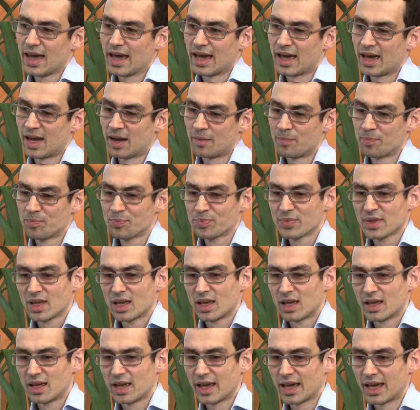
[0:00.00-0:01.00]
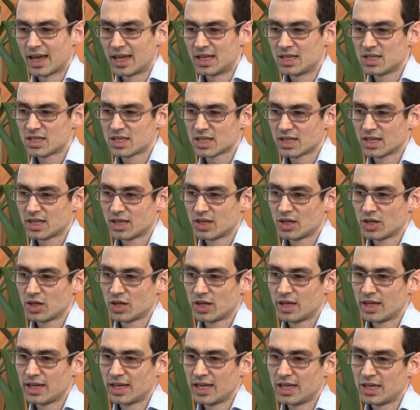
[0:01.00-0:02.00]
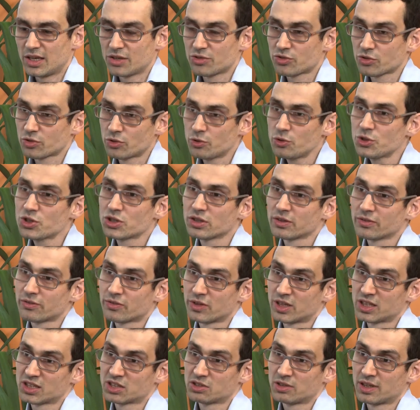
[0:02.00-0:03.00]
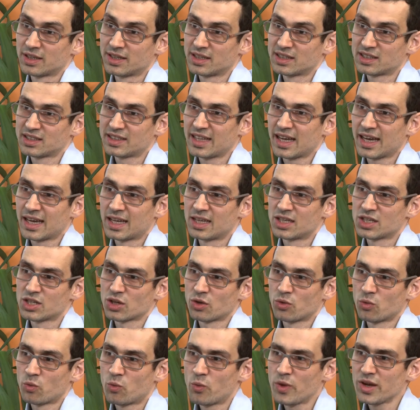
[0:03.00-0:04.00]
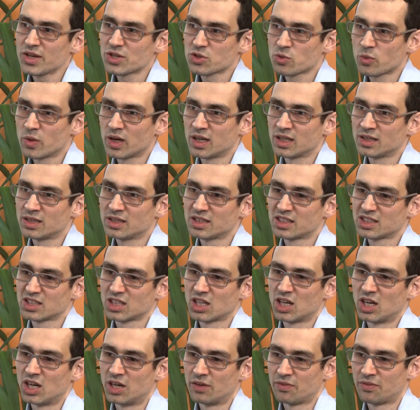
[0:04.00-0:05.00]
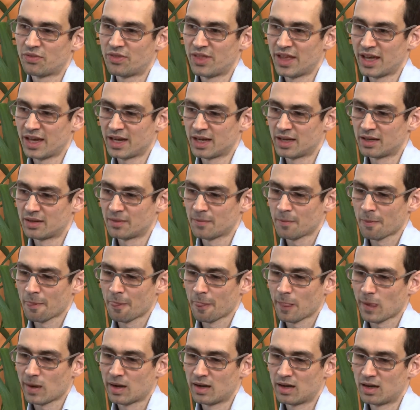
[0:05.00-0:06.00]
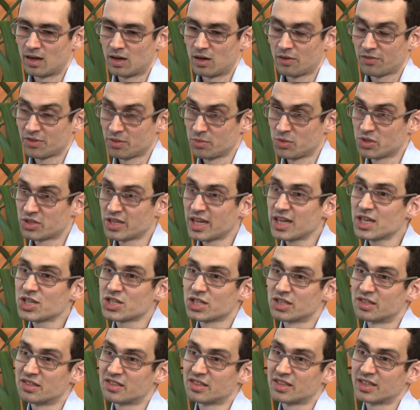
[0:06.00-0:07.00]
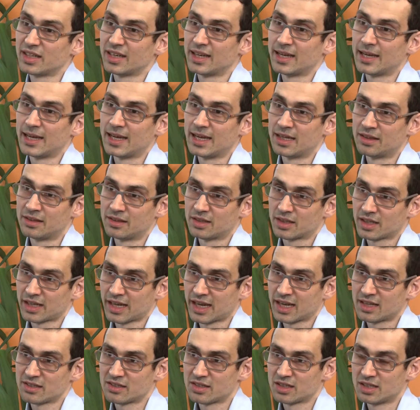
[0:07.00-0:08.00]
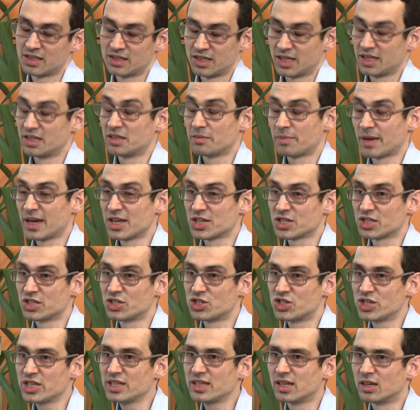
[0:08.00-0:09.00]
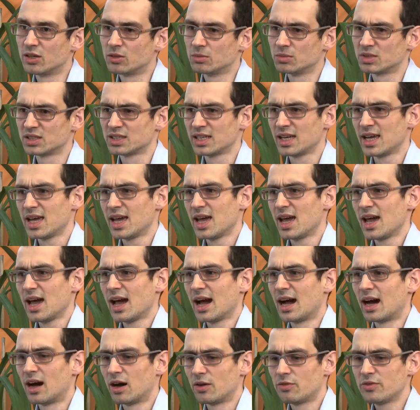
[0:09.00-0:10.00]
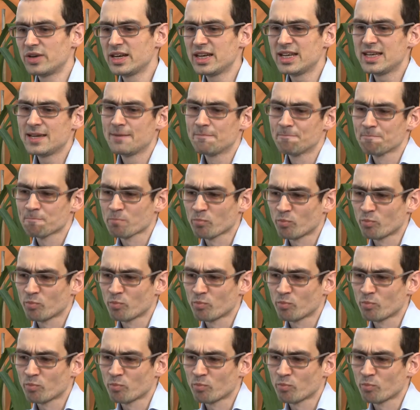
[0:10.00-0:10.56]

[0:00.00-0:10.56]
And it is crucial for us to understand which ones of the mutations in the patient genomes are really